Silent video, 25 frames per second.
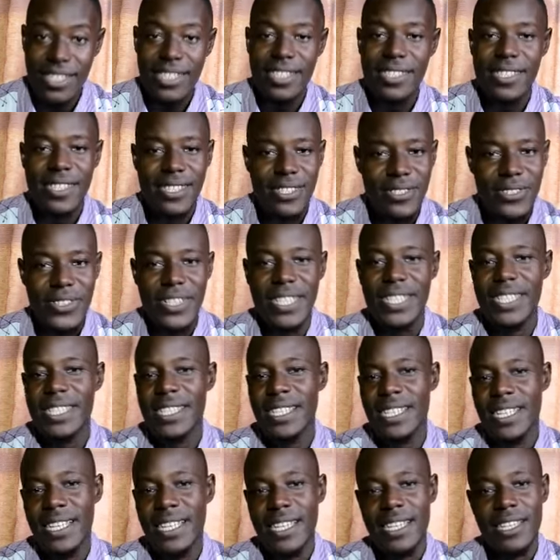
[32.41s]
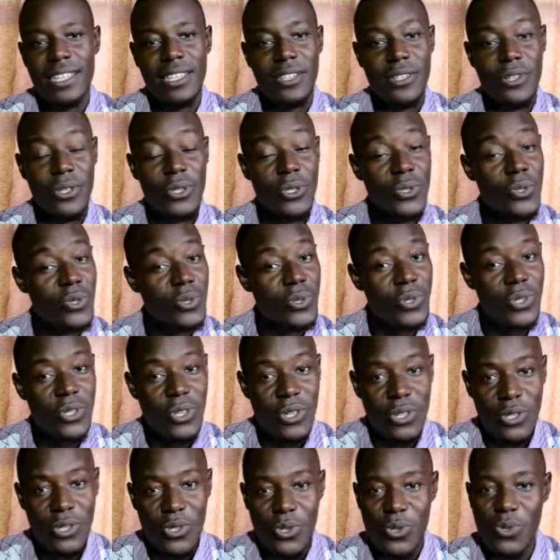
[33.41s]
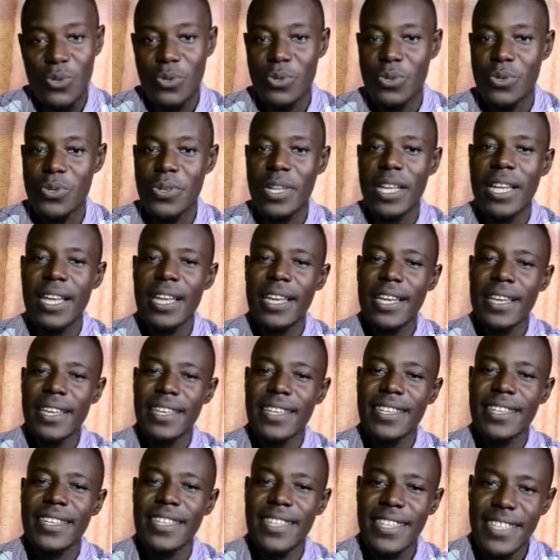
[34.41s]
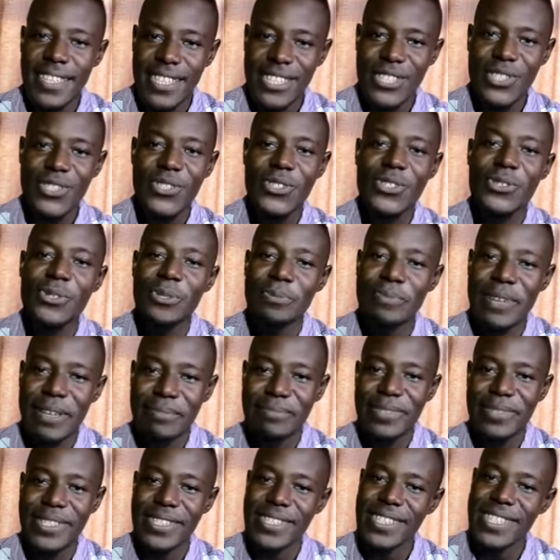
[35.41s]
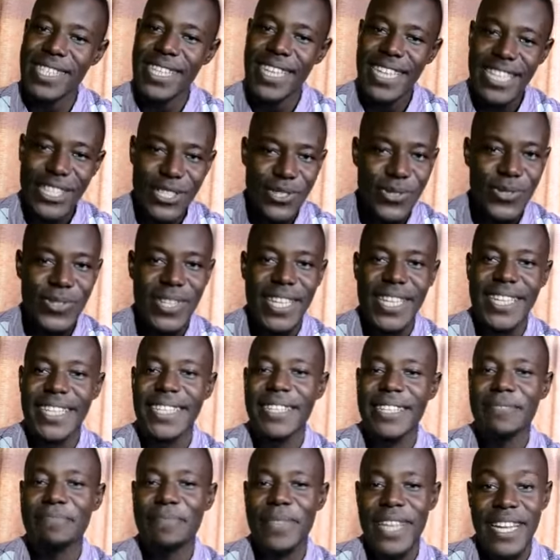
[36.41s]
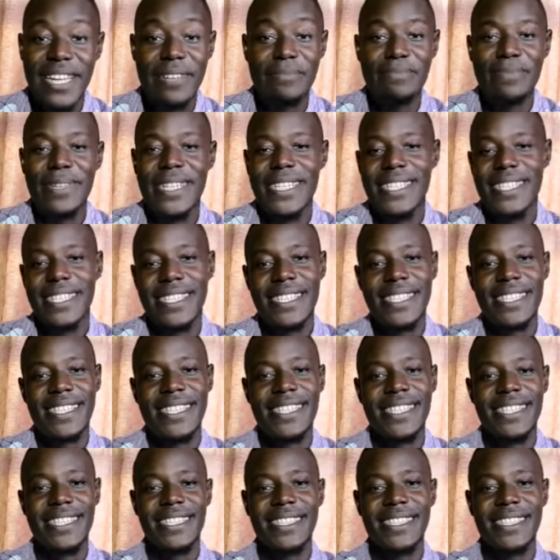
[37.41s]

He's great. We'll also talk to his crew members. Let's go there. I am best.